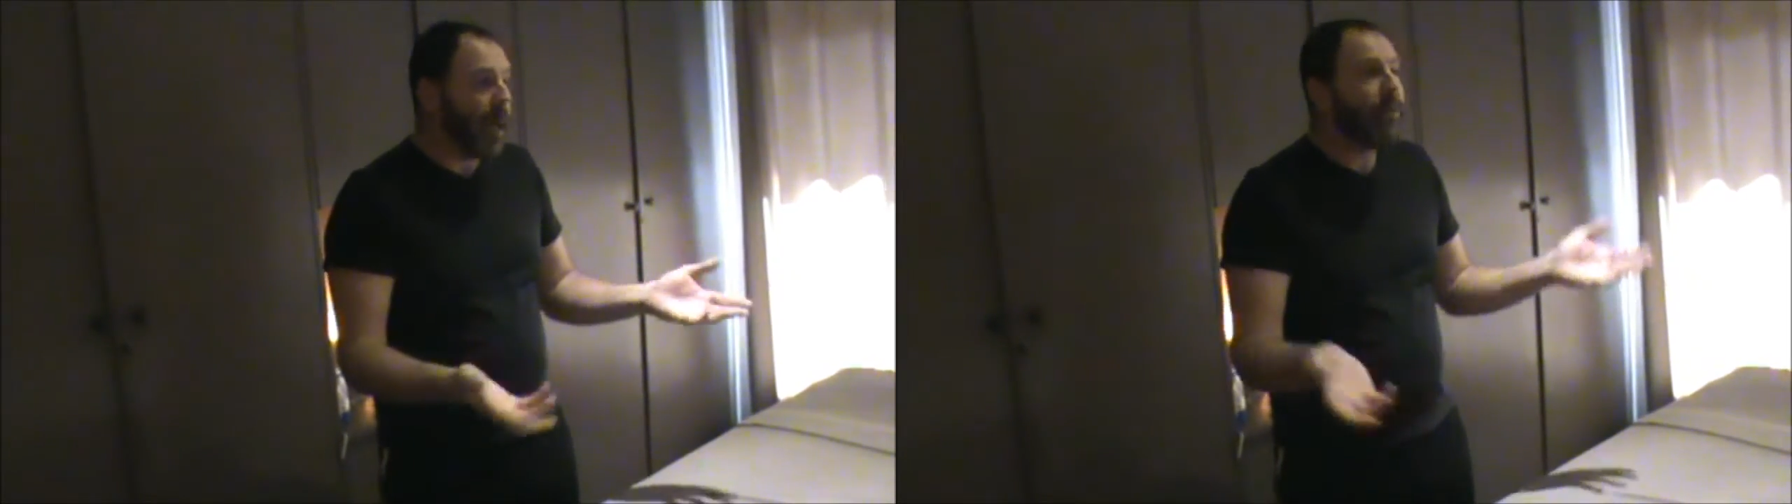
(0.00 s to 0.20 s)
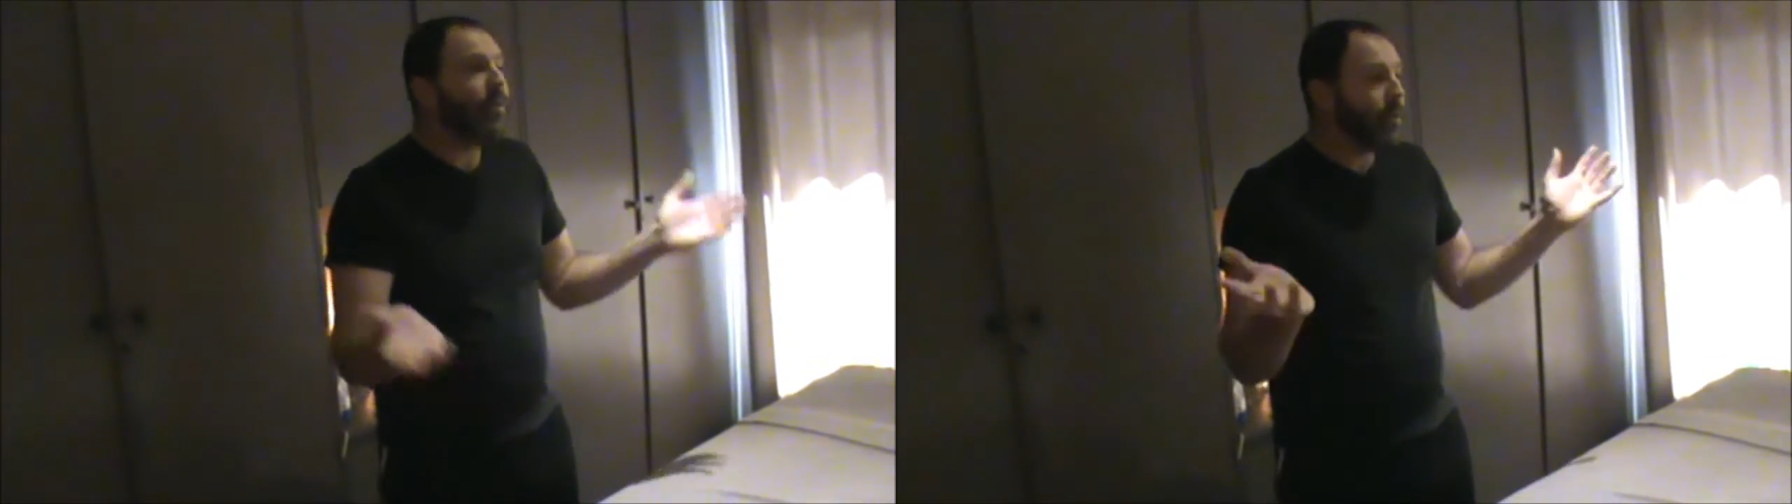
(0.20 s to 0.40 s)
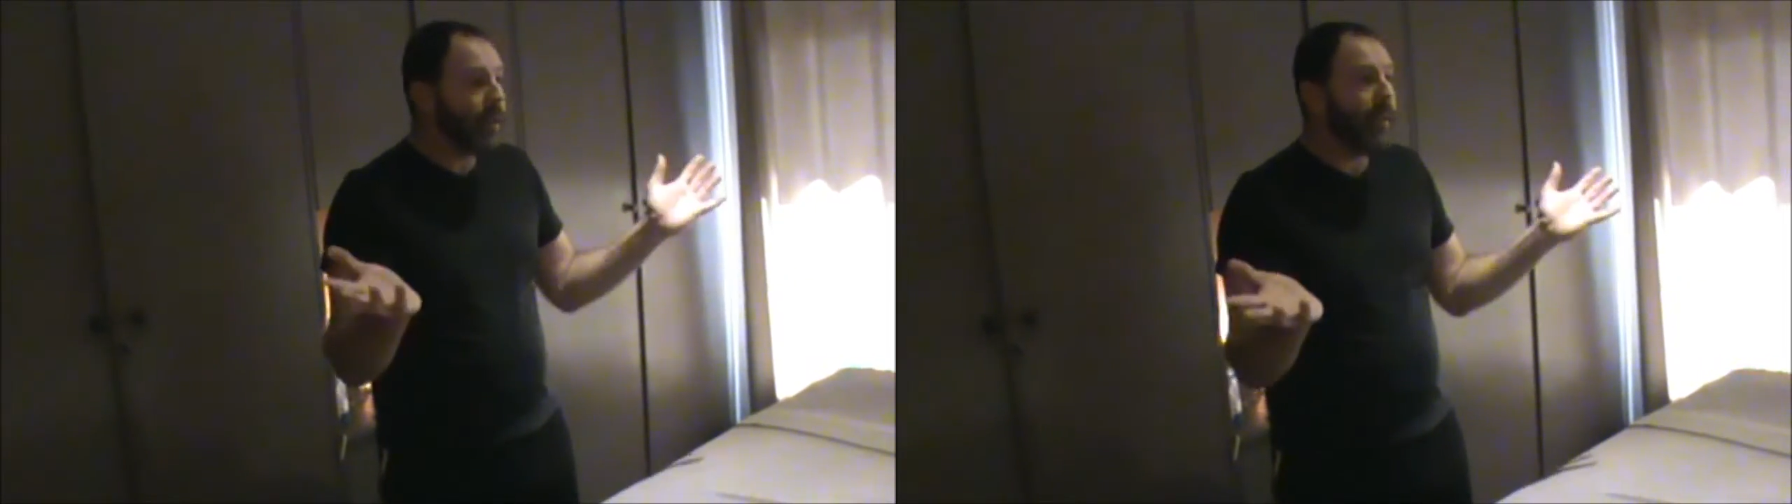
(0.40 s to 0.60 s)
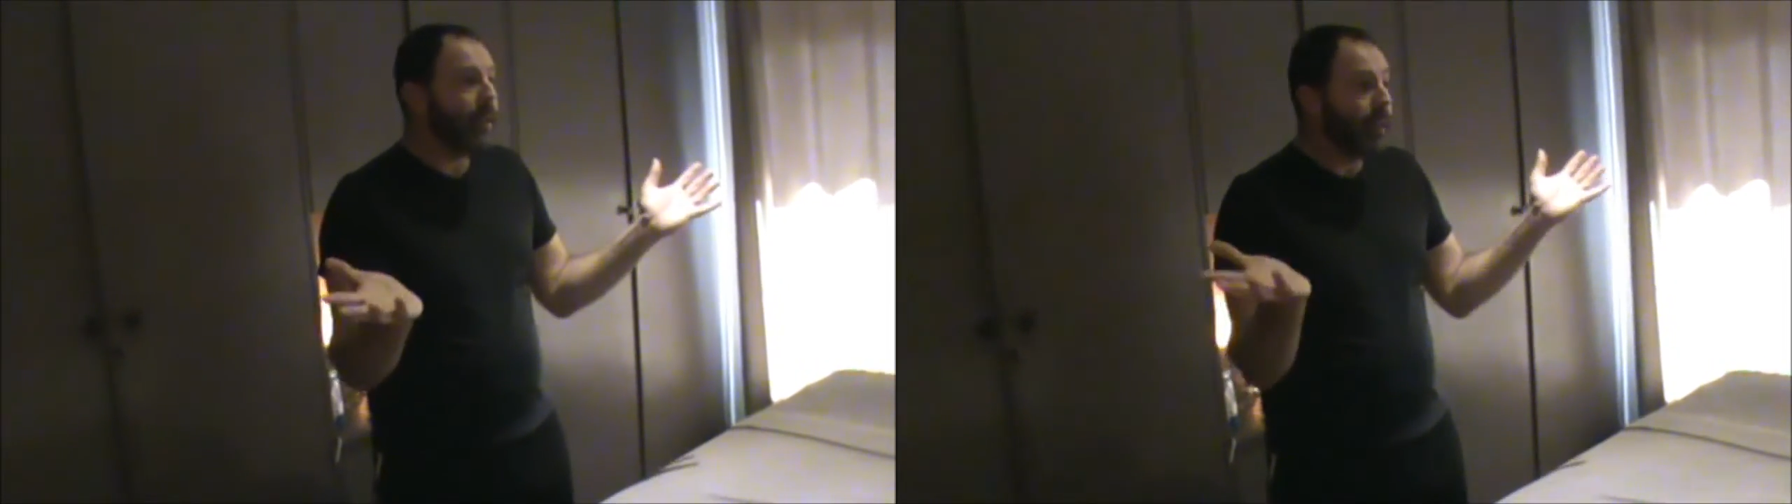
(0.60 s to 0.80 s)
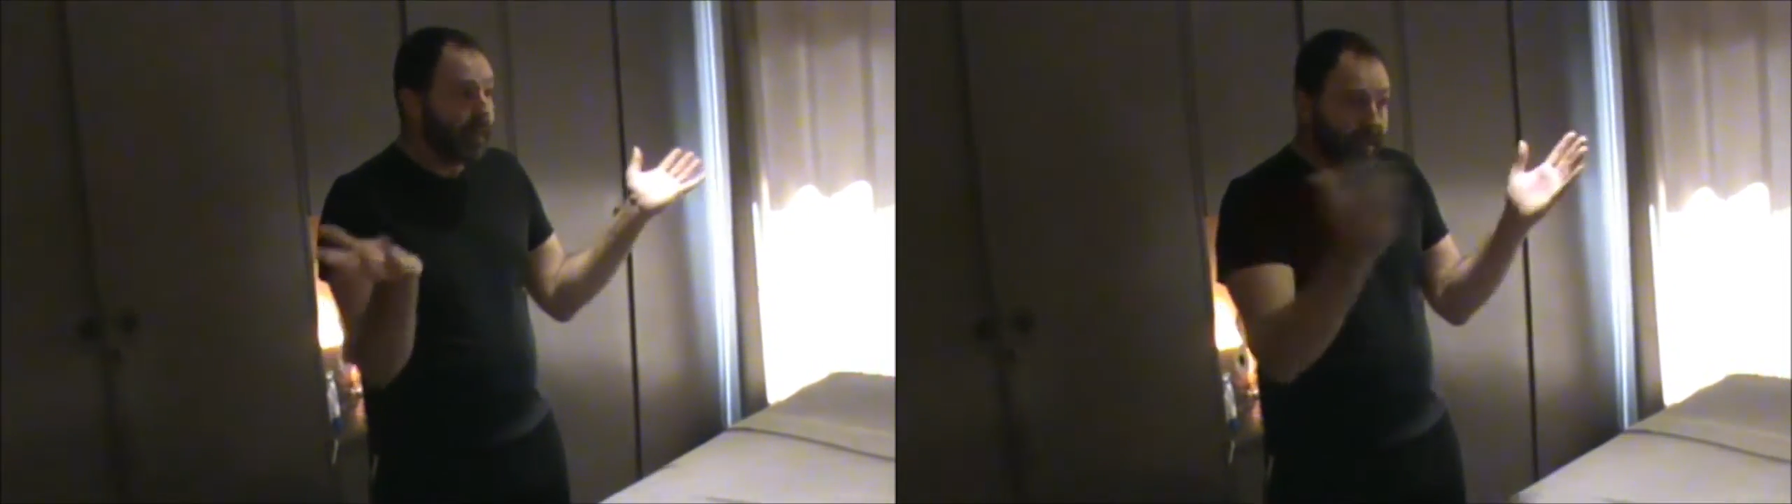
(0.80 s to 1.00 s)
I'm just
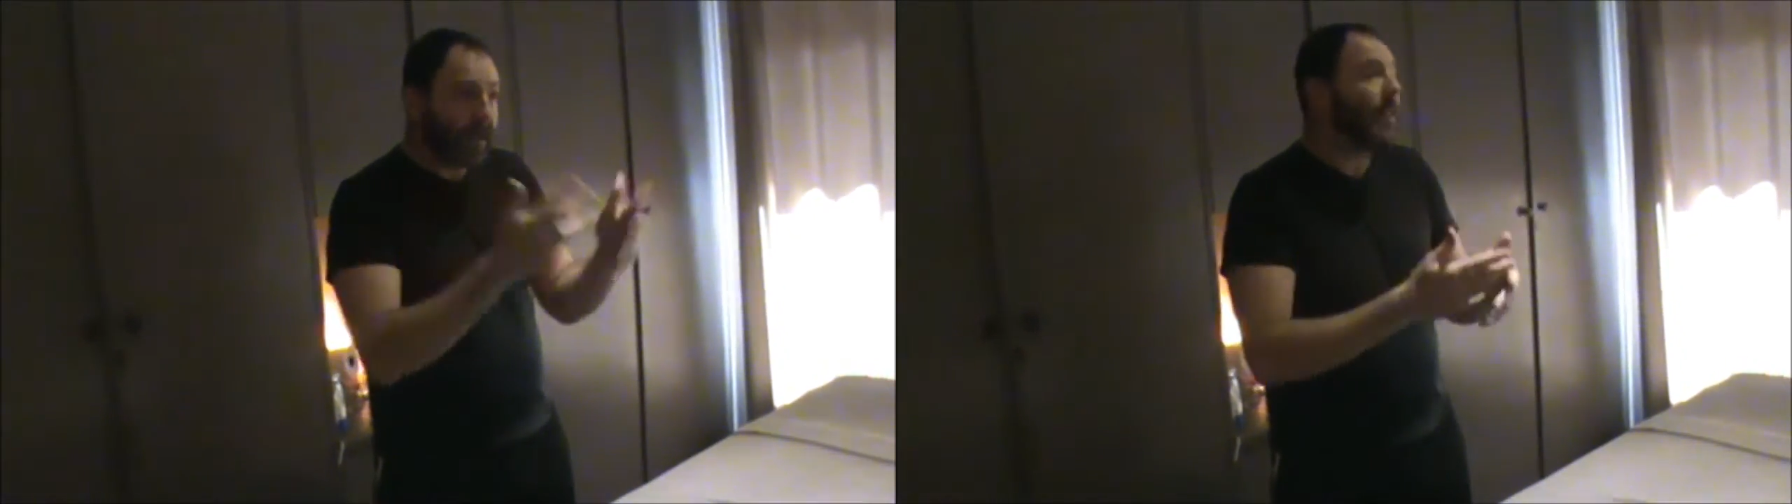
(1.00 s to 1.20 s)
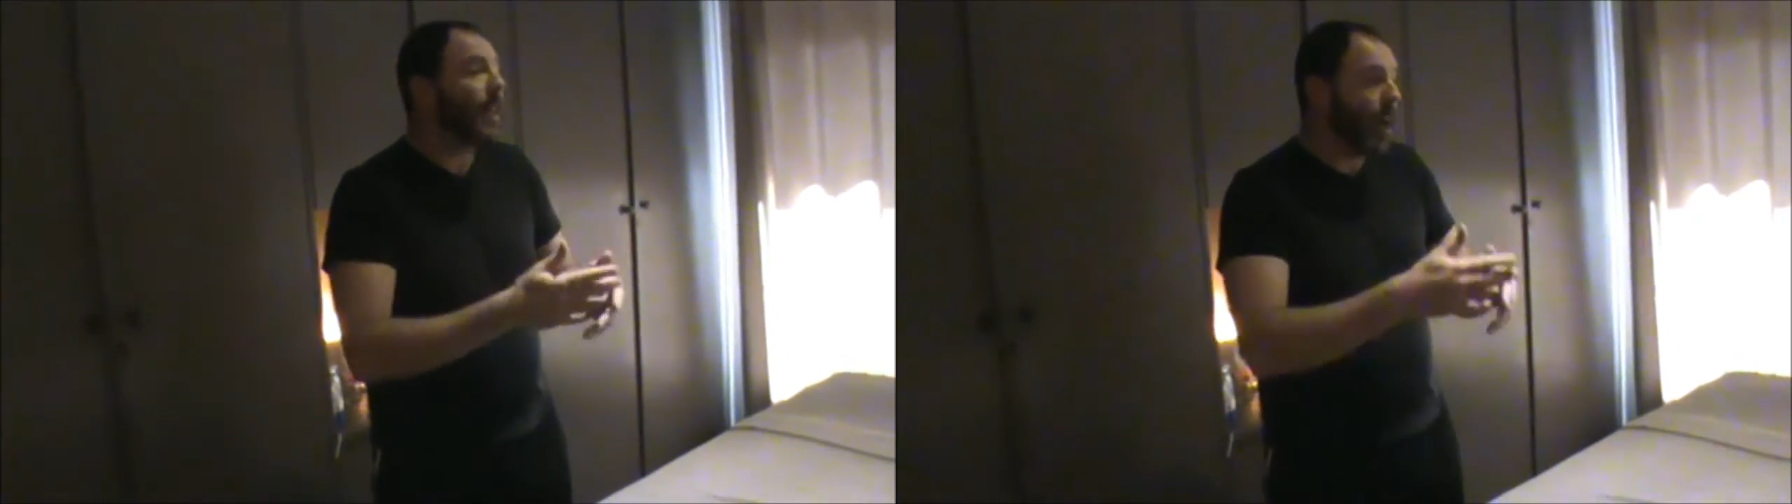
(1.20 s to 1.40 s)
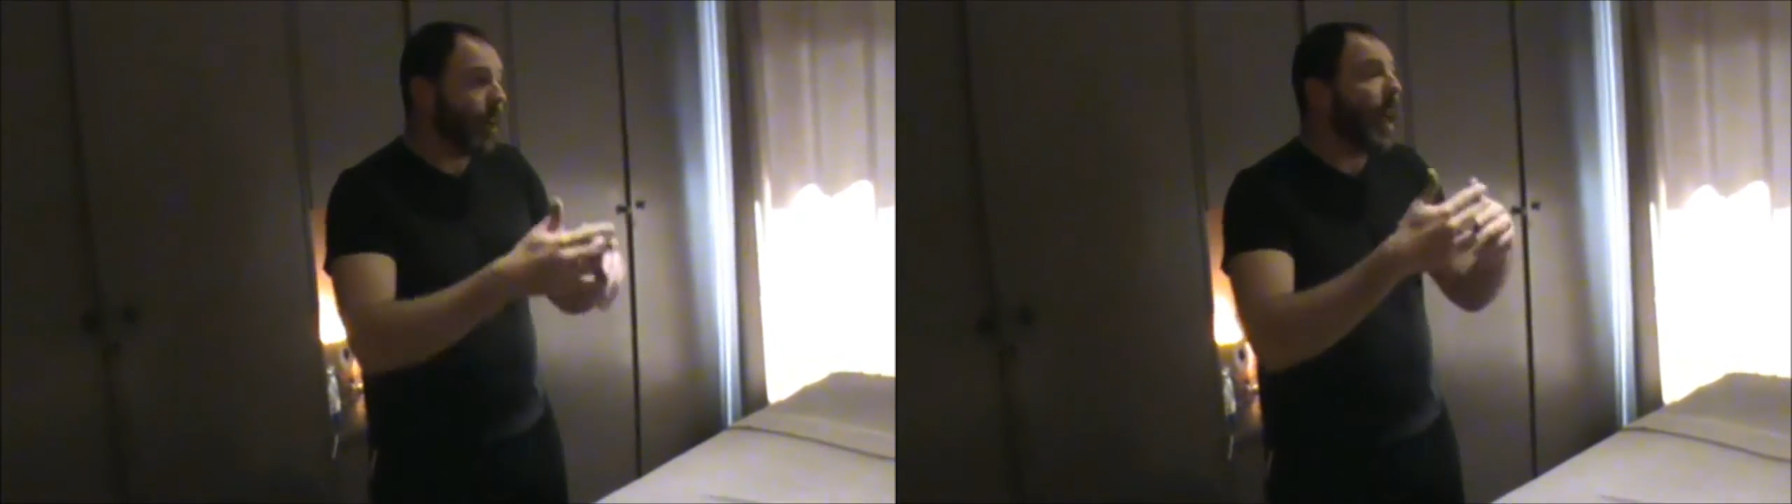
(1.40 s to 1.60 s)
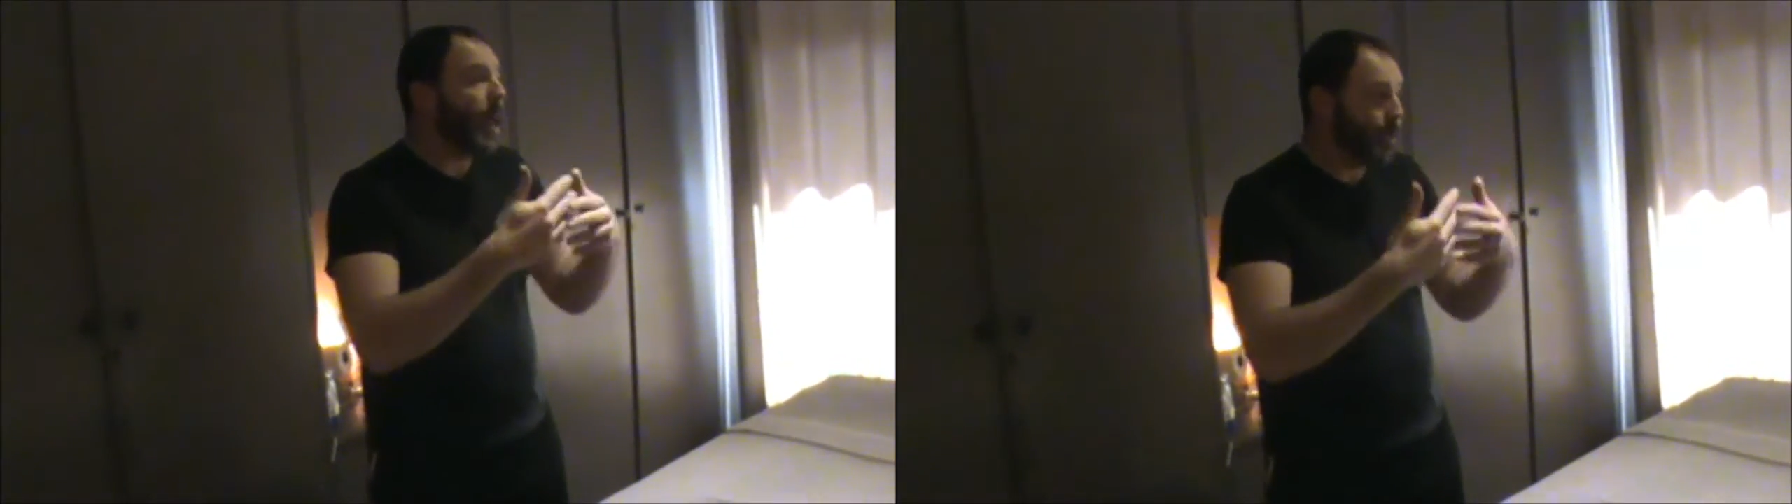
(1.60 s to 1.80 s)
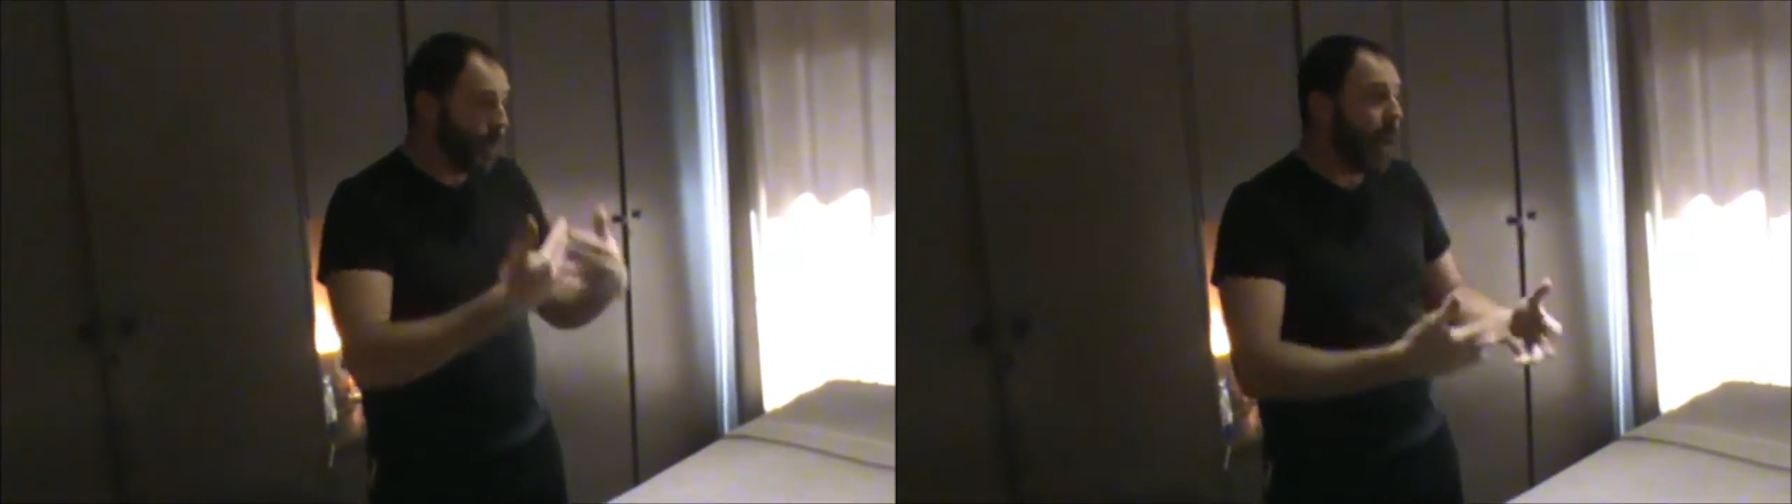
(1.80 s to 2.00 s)
gonna shut down and